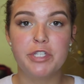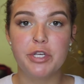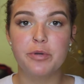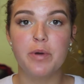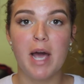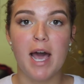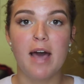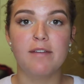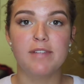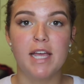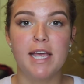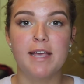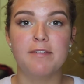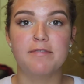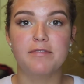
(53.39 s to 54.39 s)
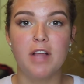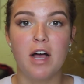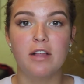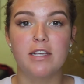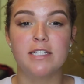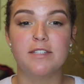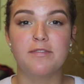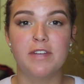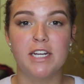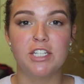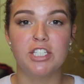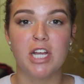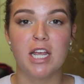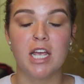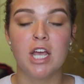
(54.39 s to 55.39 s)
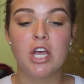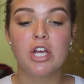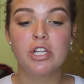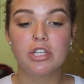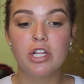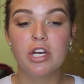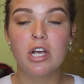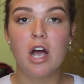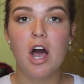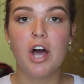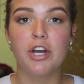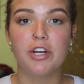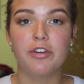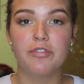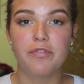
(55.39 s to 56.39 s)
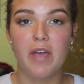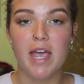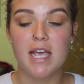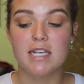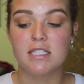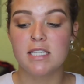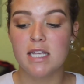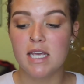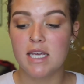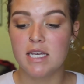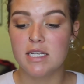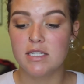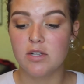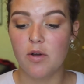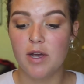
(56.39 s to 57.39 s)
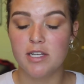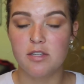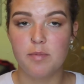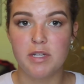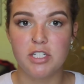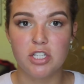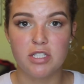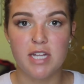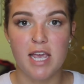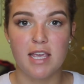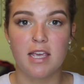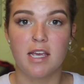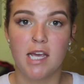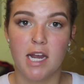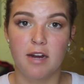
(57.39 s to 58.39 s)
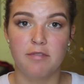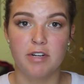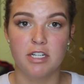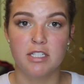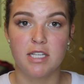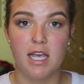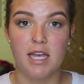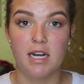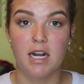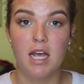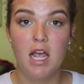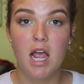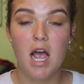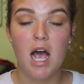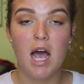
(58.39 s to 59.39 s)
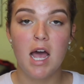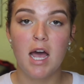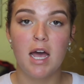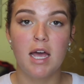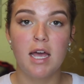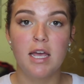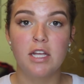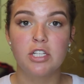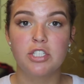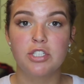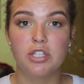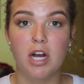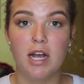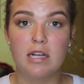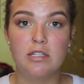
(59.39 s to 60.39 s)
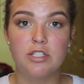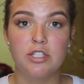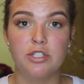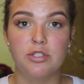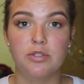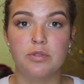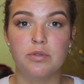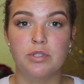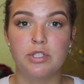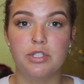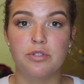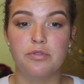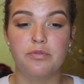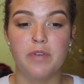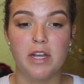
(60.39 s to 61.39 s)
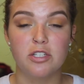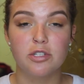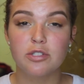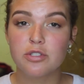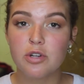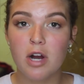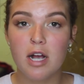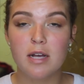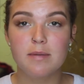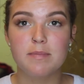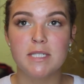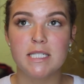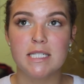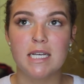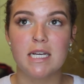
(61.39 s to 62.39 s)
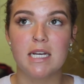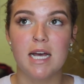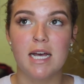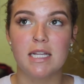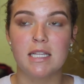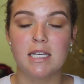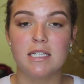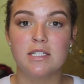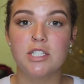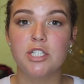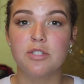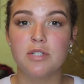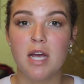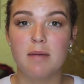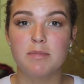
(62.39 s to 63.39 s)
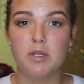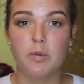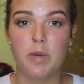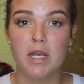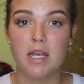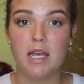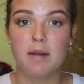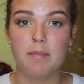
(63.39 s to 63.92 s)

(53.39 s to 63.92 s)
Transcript: to have a flawless finishing look on your face is going to be just taking care of your skin. I try to do facial scrubs at least 2 times a week